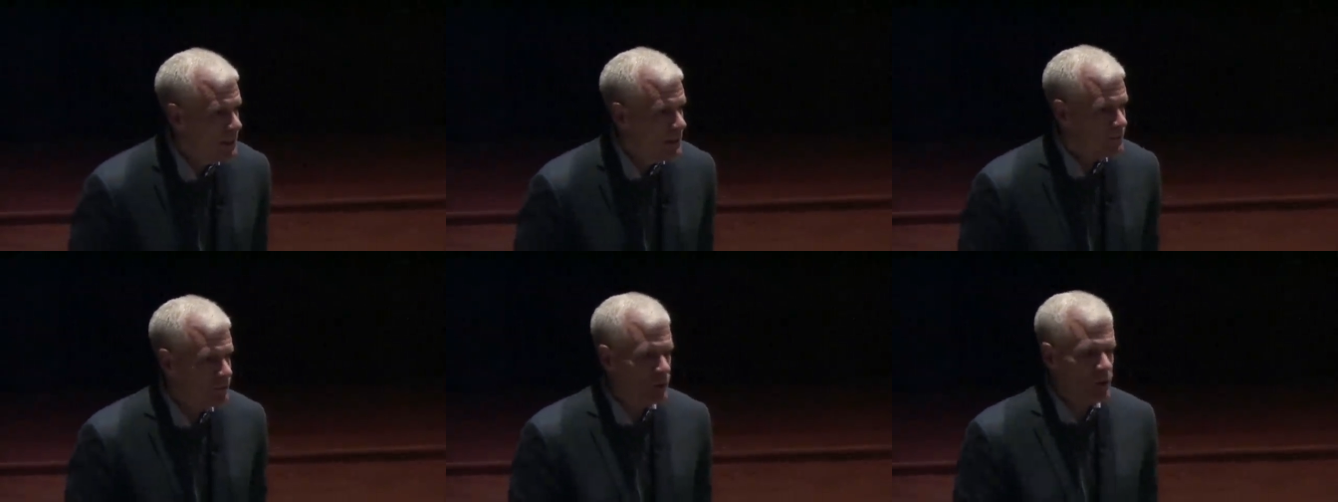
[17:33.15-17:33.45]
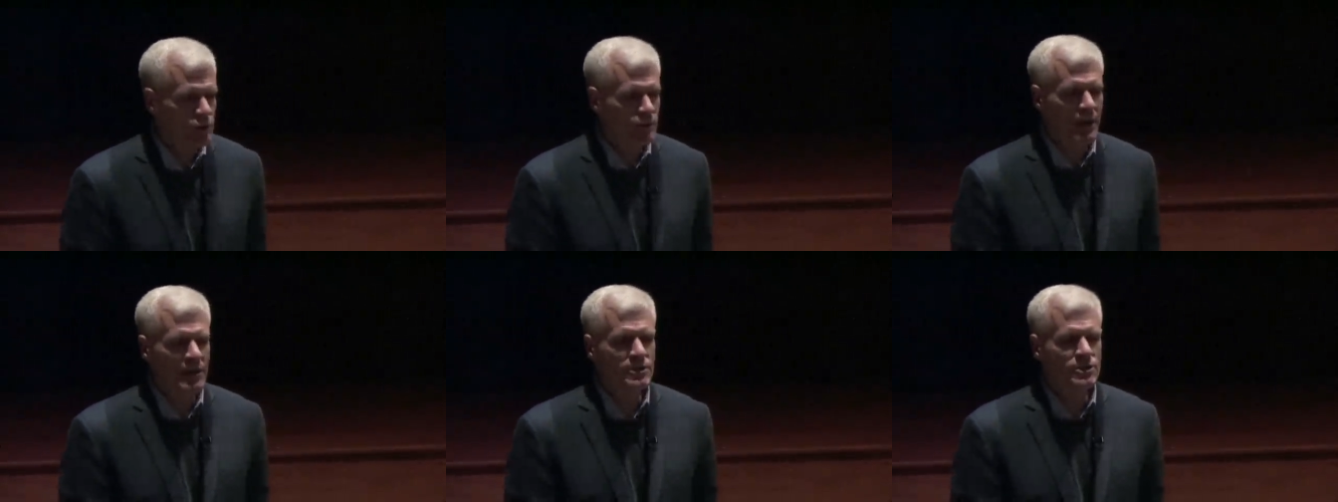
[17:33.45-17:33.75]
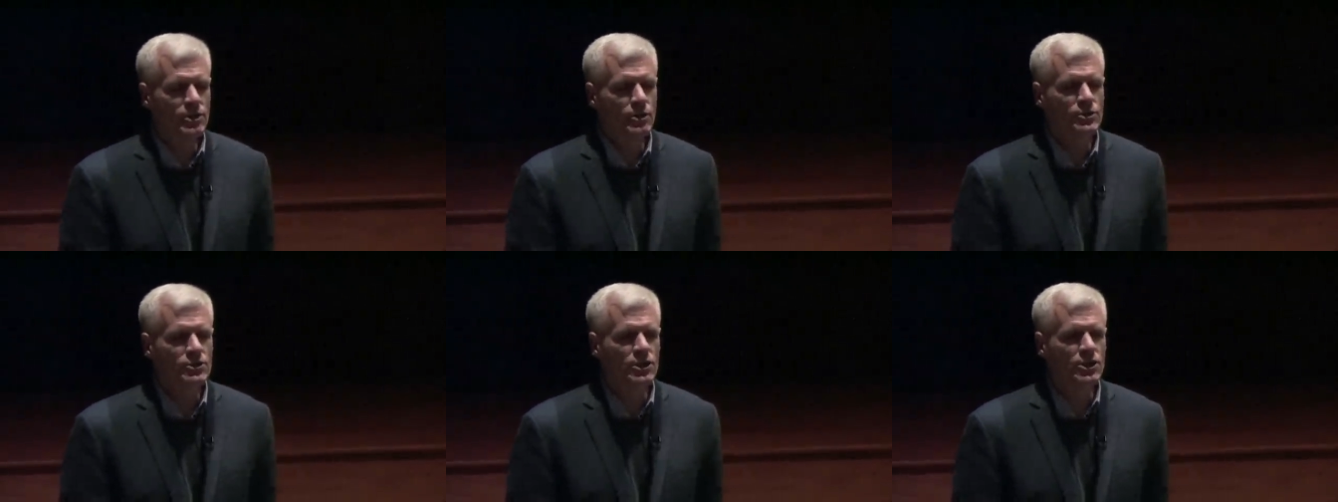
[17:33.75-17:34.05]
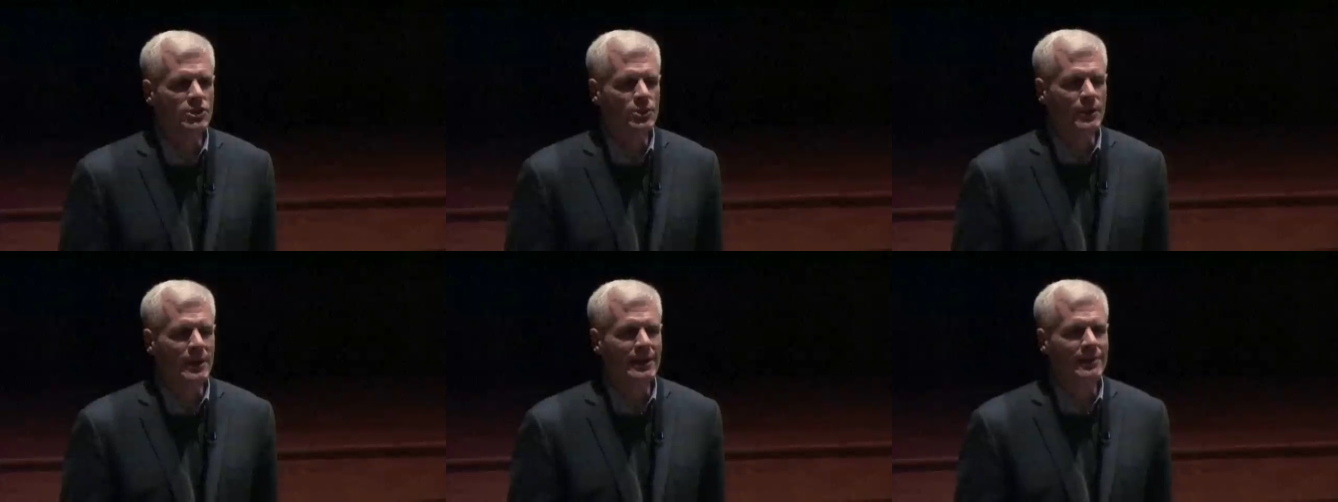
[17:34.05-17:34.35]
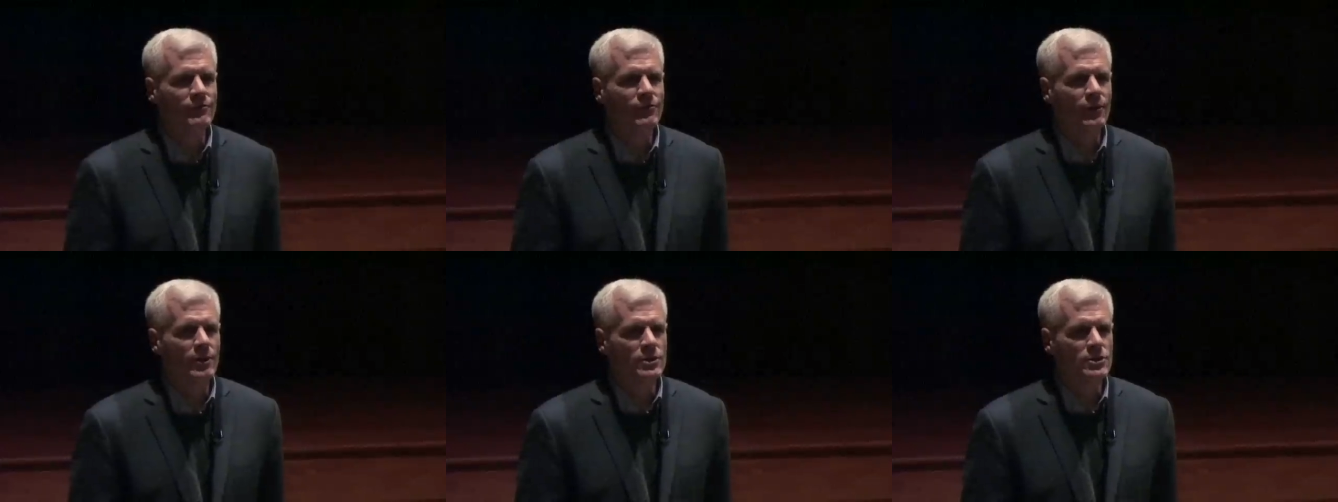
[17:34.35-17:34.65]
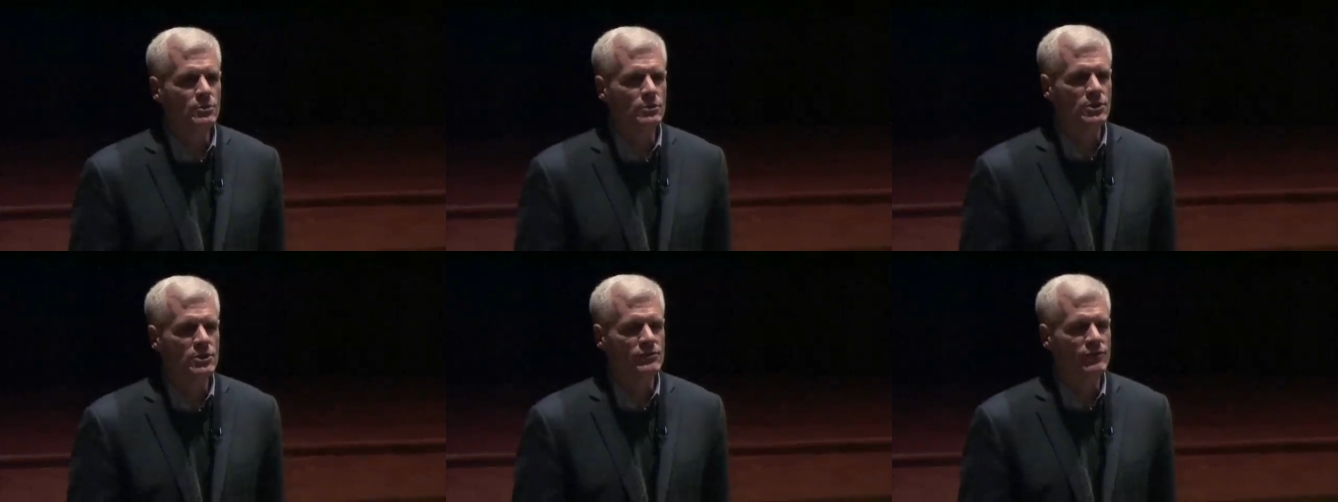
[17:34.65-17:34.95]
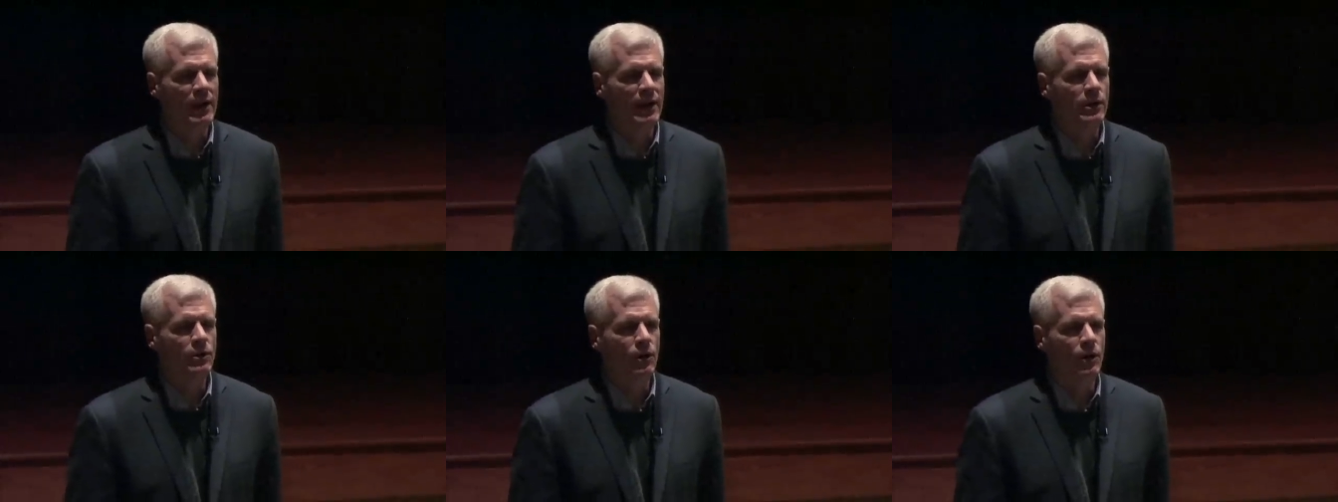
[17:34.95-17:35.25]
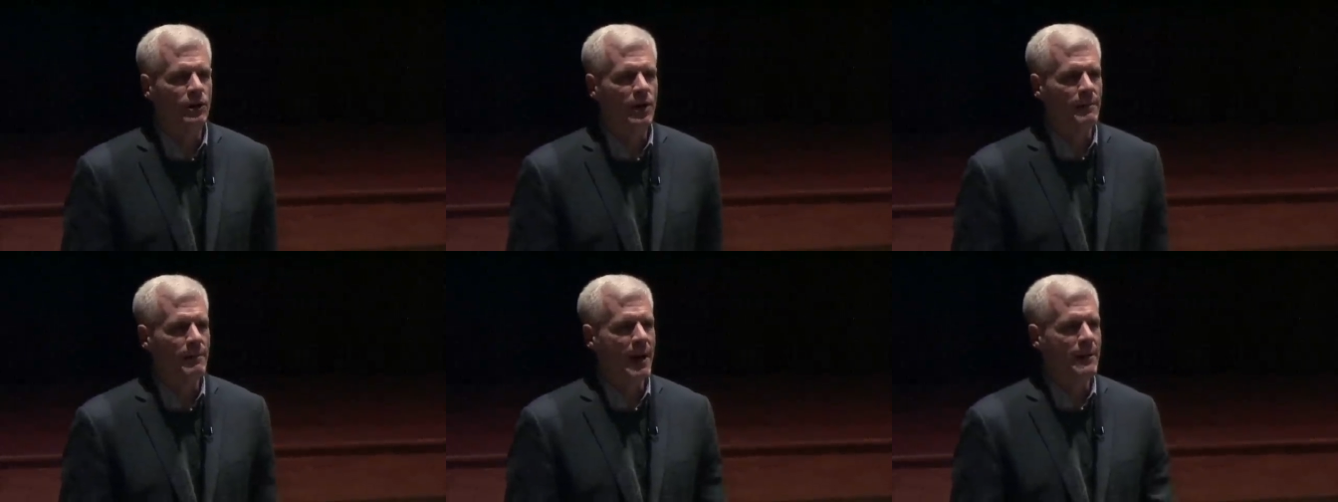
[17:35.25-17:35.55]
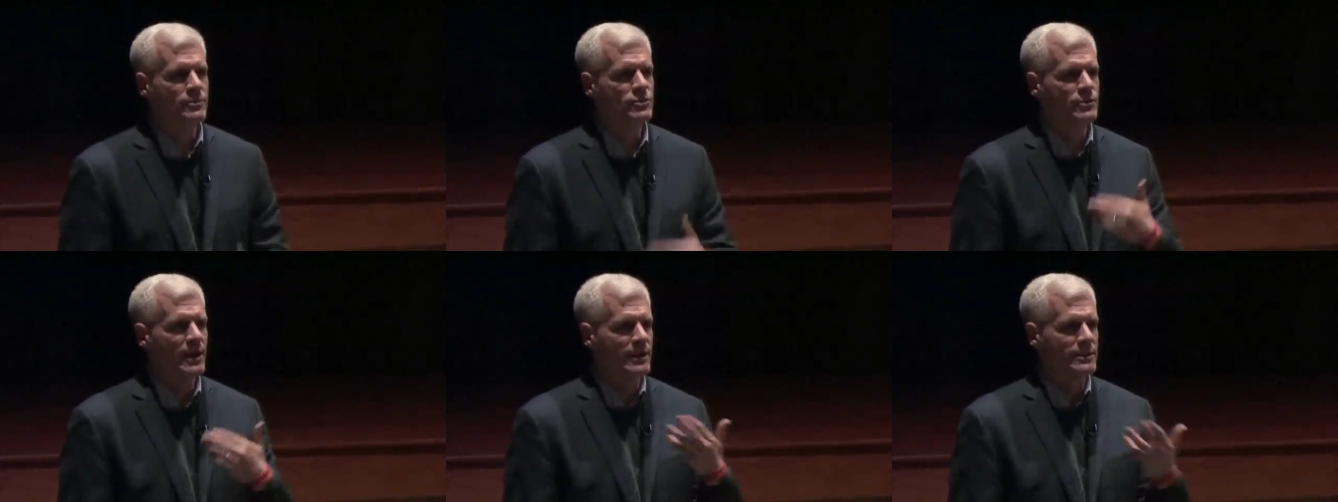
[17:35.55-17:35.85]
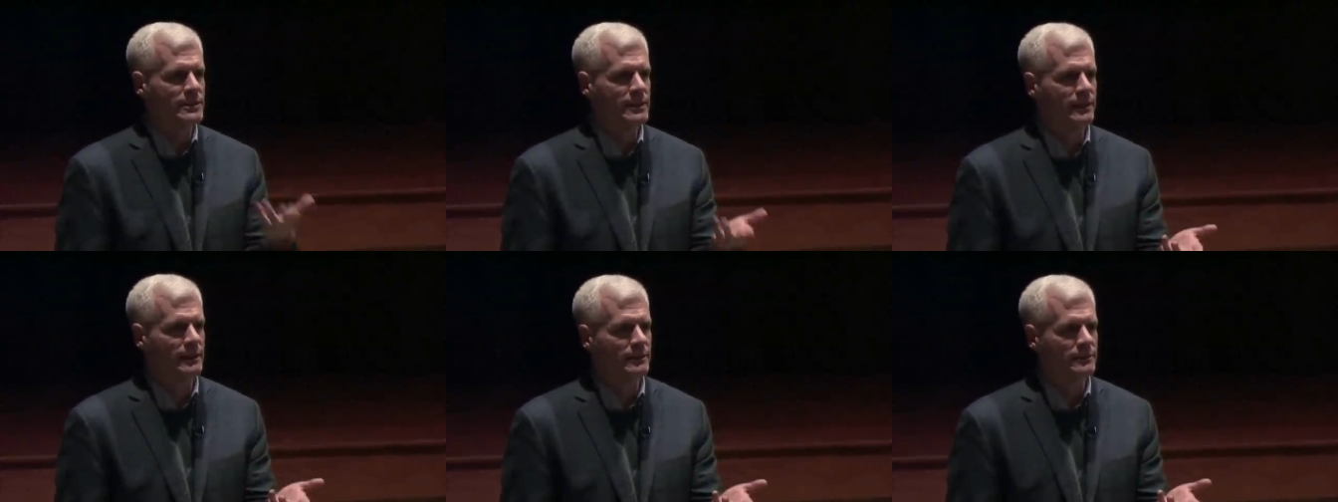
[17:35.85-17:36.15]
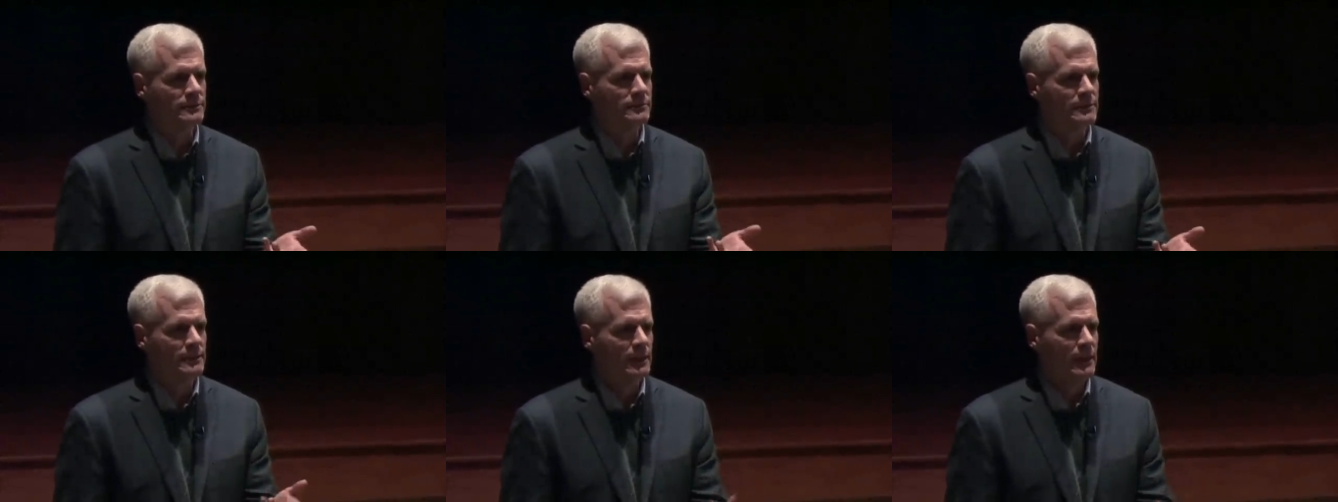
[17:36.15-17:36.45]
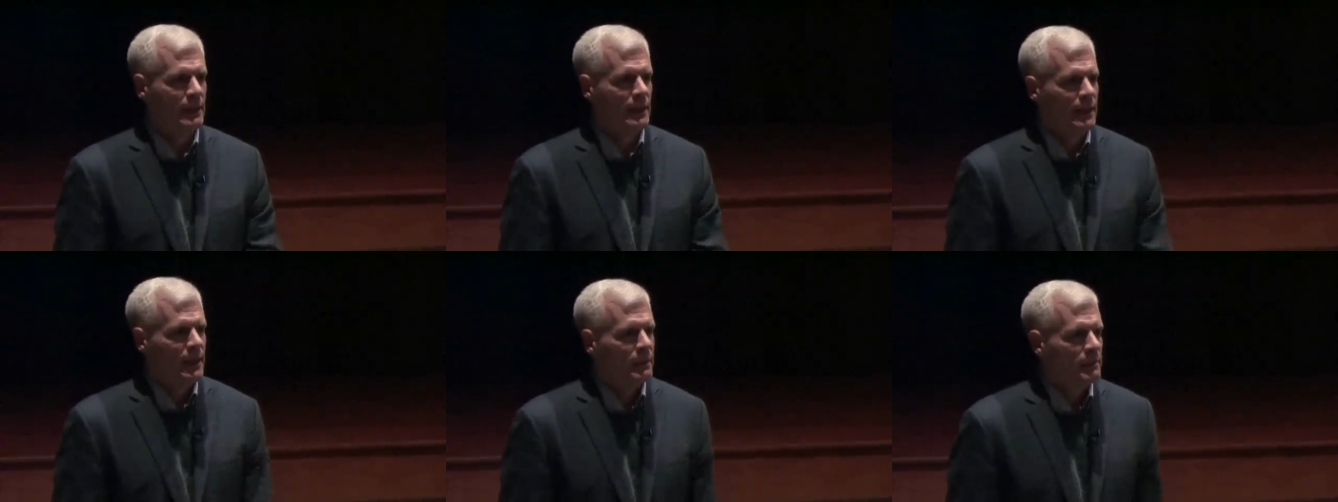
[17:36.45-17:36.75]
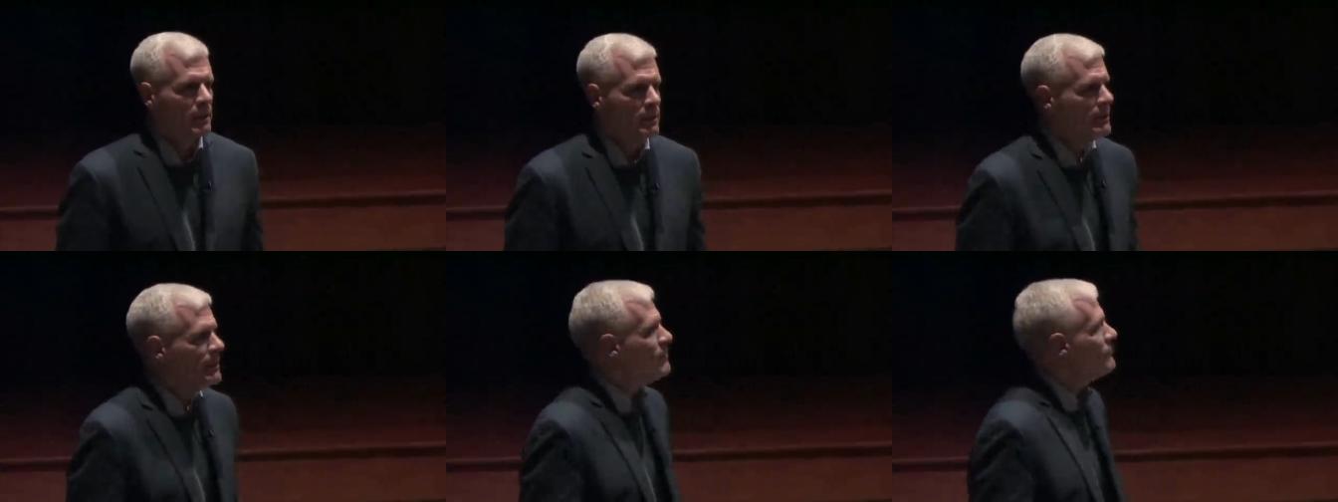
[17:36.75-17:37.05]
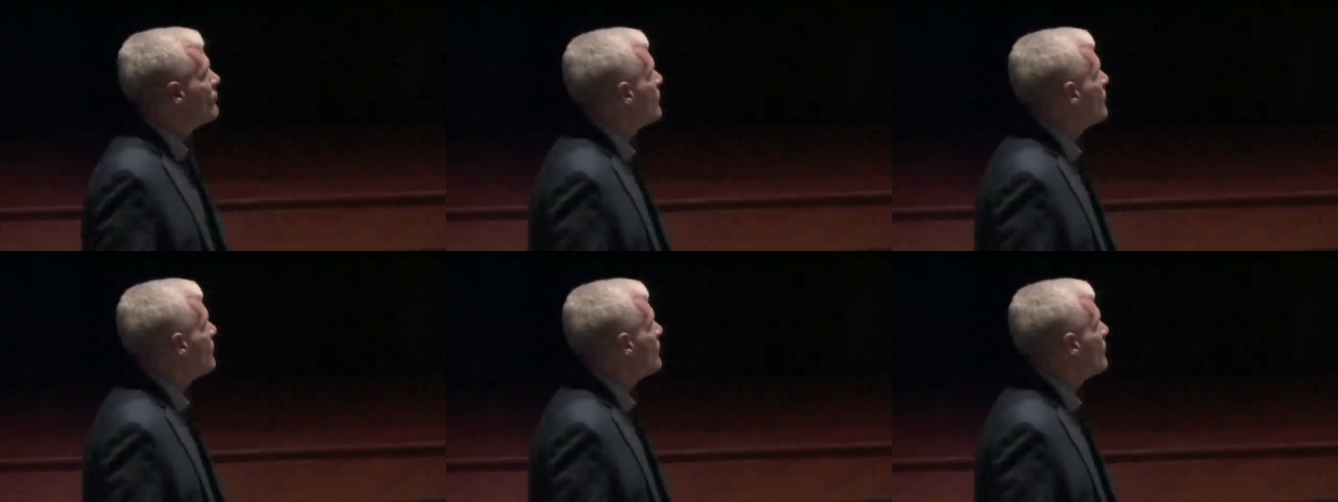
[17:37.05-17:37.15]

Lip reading: First grade students can do inference, which is a very grown-up abstract skill. But leap